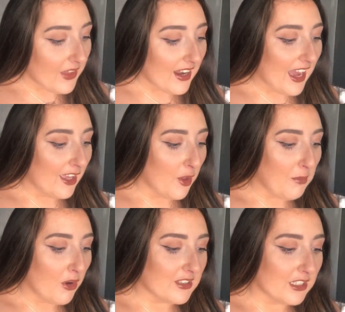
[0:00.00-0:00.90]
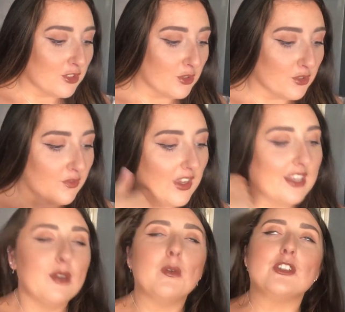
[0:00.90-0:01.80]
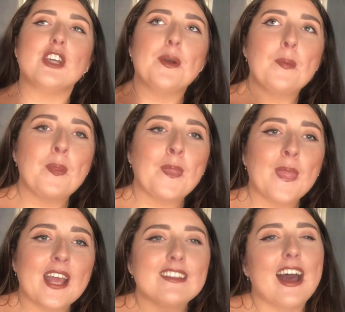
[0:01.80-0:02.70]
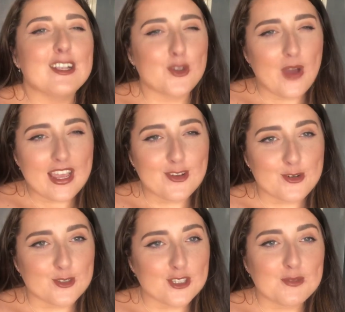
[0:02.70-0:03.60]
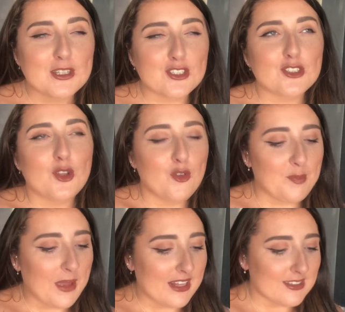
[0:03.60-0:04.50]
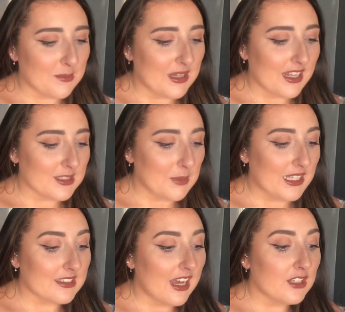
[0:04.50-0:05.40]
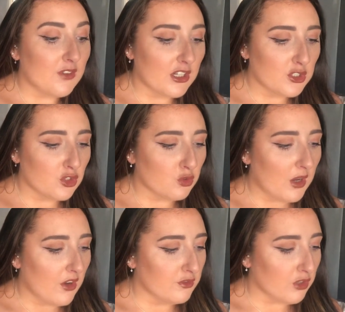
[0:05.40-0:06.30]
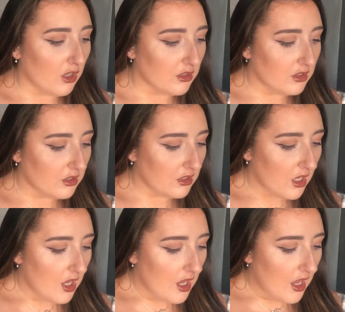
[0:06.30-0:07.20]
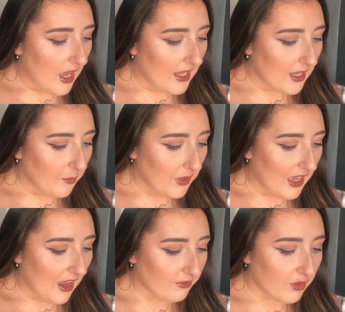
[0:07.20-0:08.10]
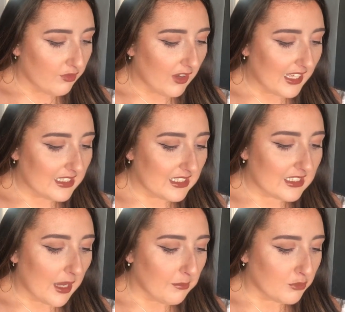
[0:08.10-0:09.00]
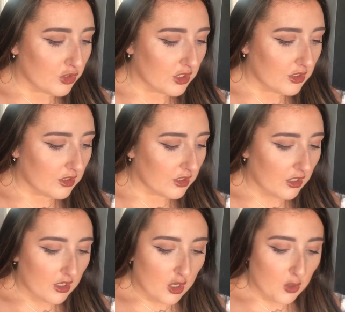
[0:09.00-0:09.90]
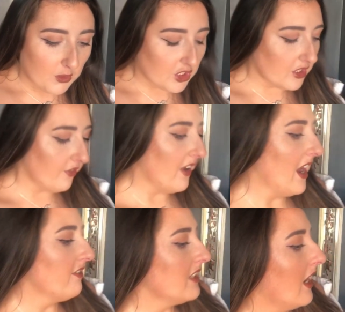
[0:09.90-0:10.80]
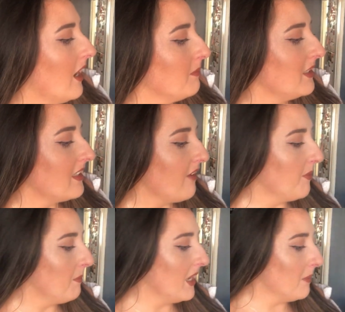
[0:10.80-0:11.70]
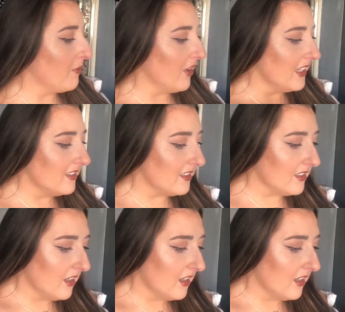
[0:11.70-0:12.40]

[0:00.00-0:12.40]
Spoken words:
an Accio Box exclusive variant, which that's quite good, especially because I love pins. I mean, that's amazing. That is valued at $12. And then we have the Flighty Temptress, which is the 5x7 mini print.